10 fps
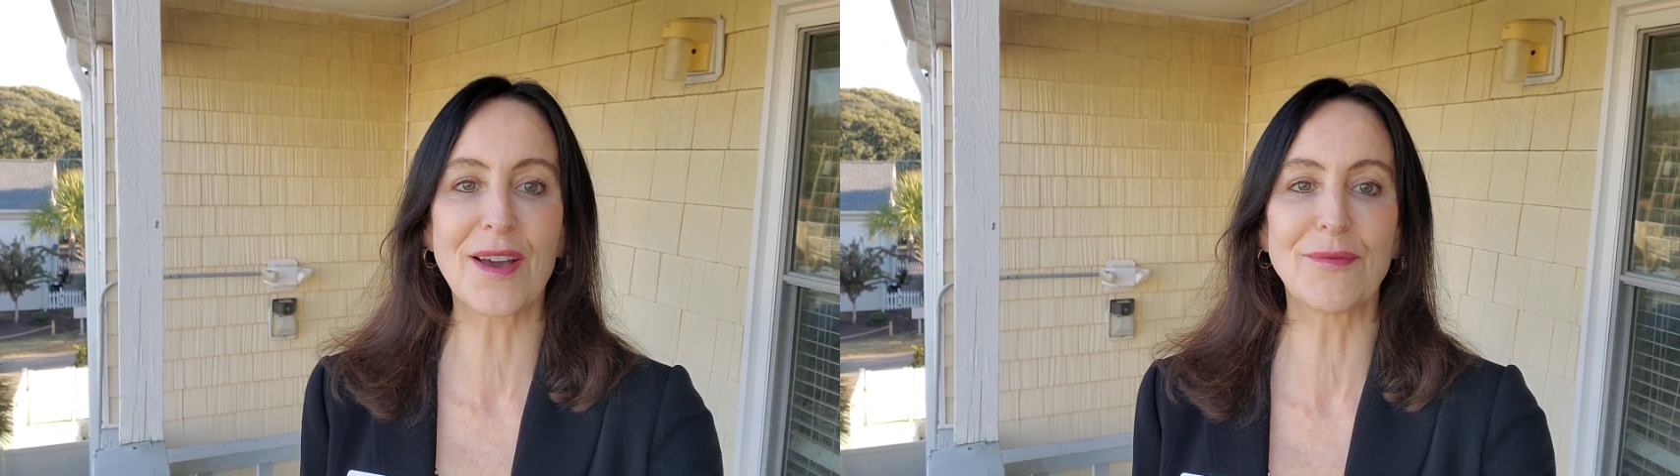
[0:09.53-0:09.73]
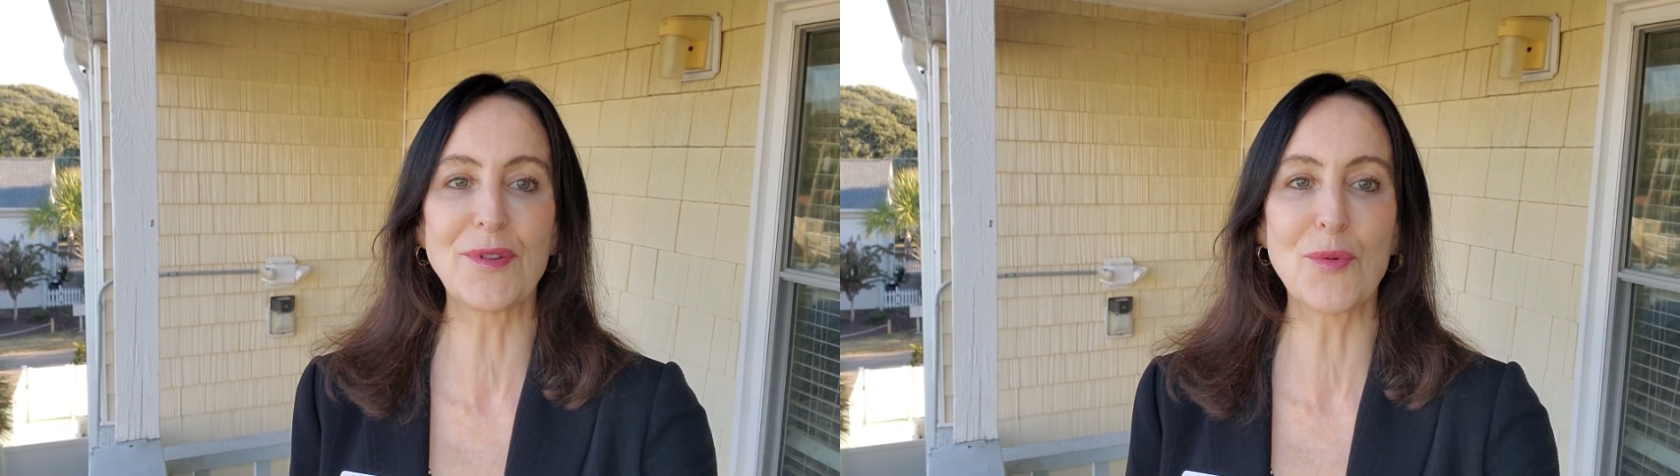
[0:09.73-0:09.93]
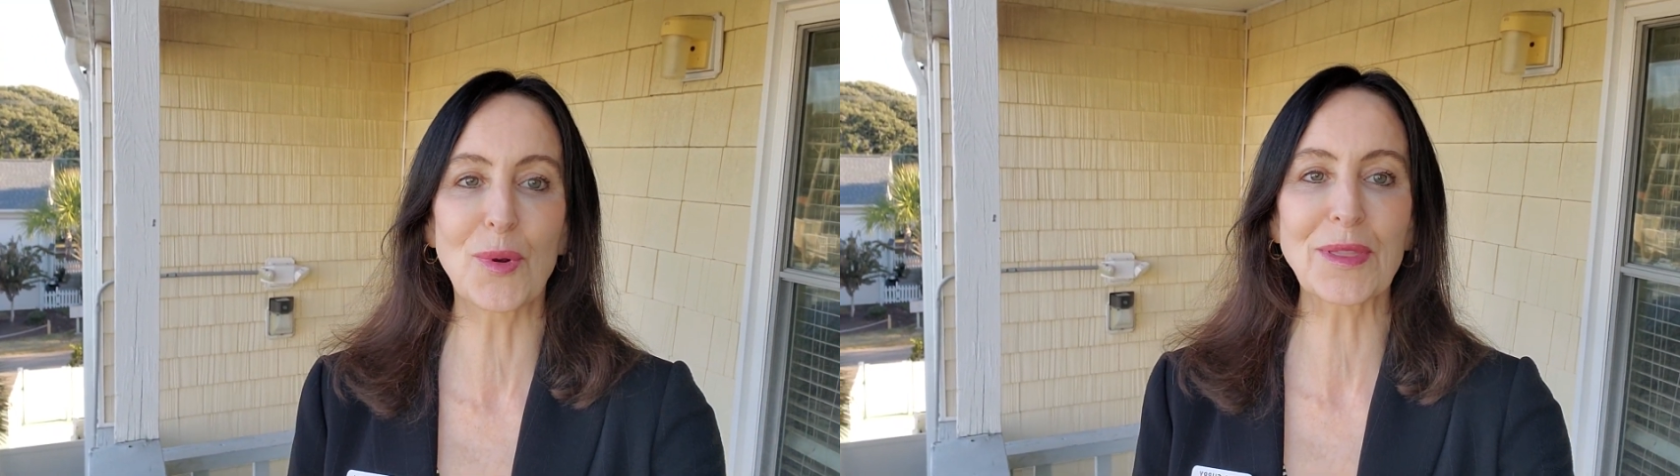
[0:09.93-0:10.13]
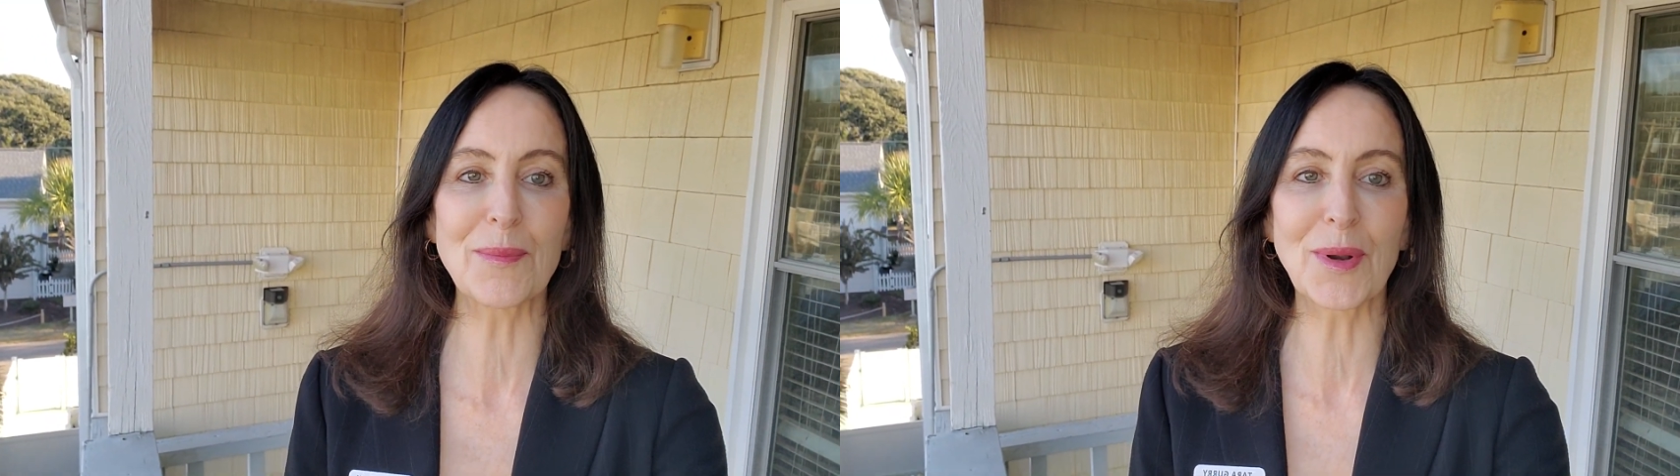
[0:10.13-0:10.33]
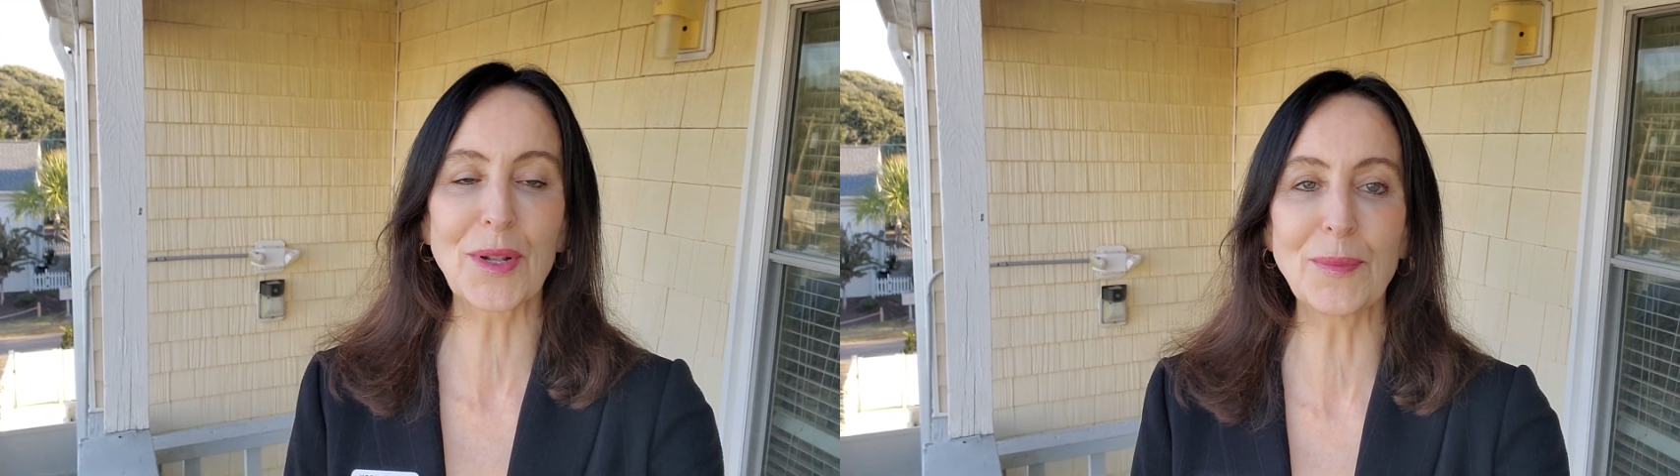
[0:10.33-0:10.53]
of North
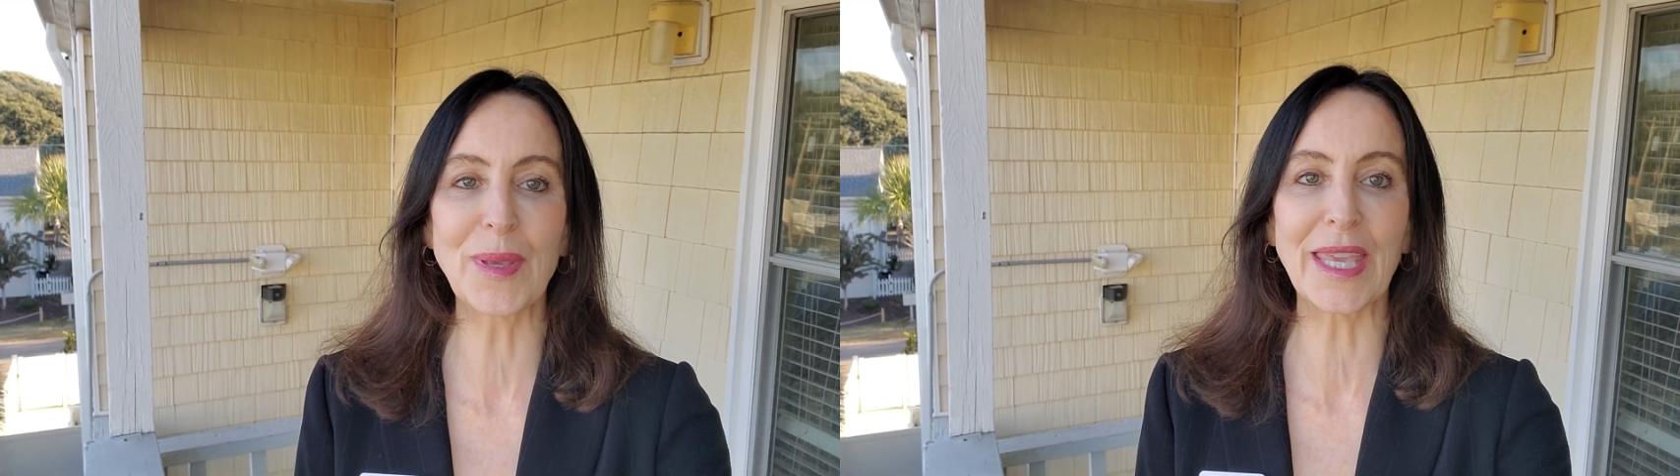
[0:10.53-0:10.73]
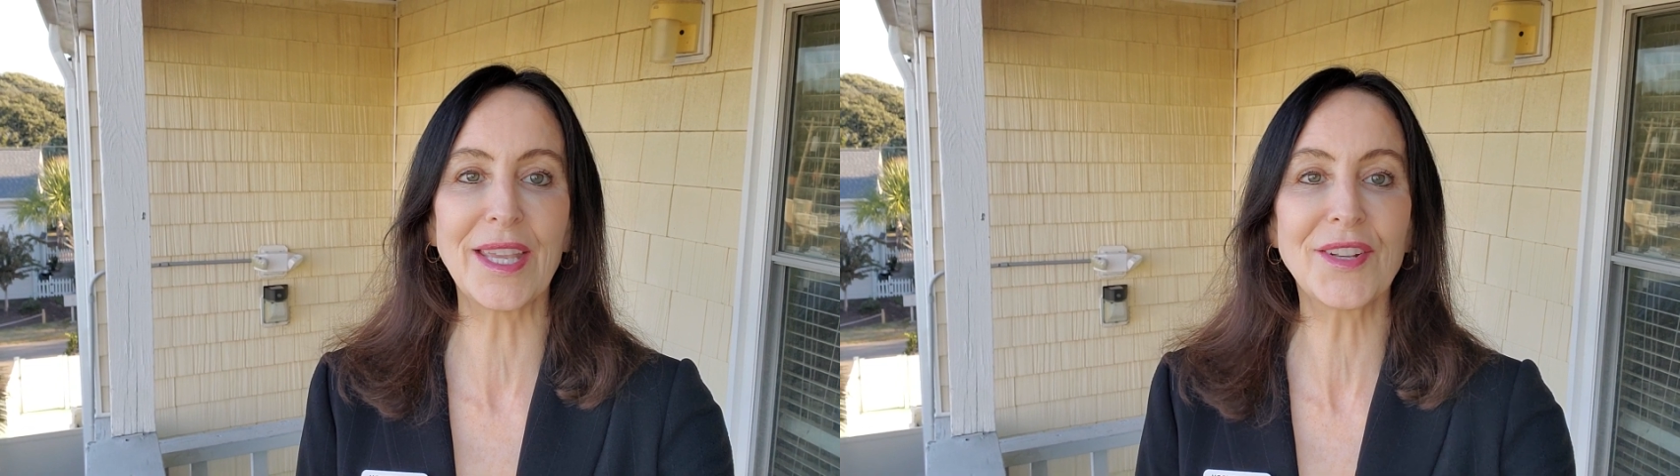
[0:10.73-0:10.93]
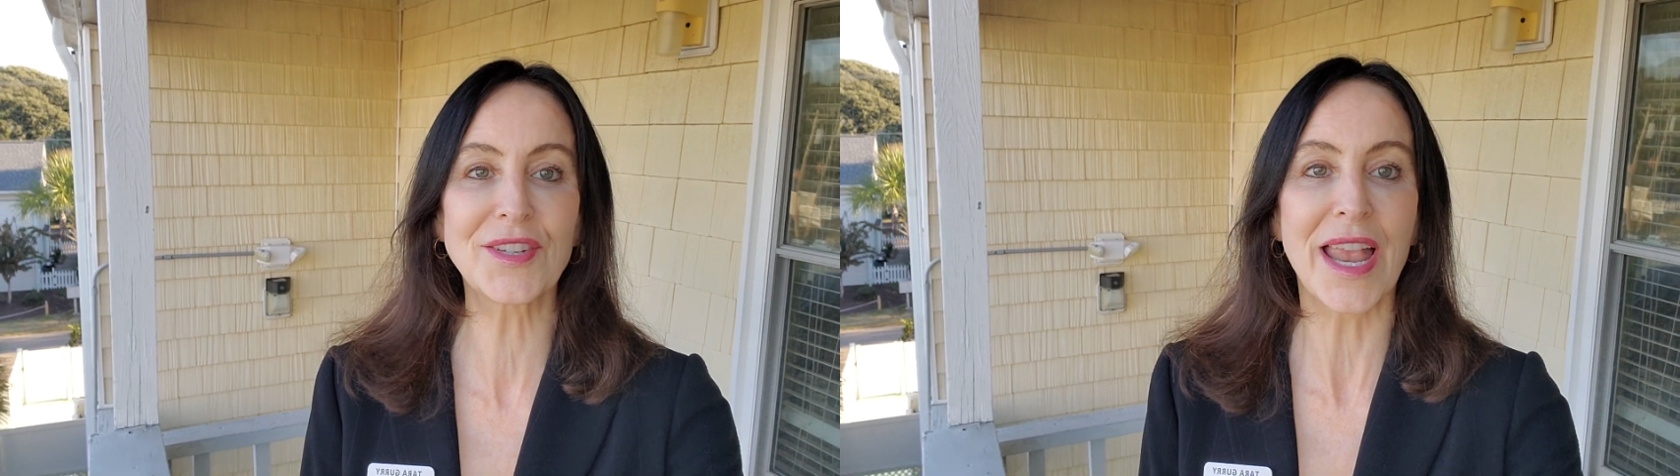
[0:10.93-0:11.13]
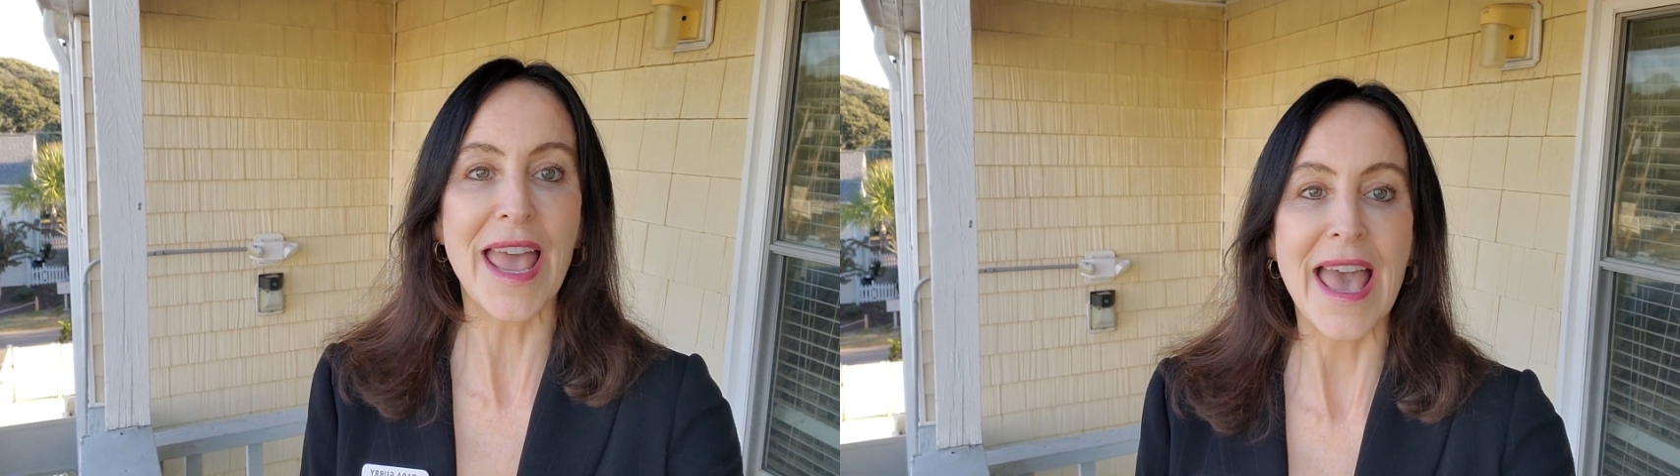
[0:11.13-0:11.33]
Myrtle Beach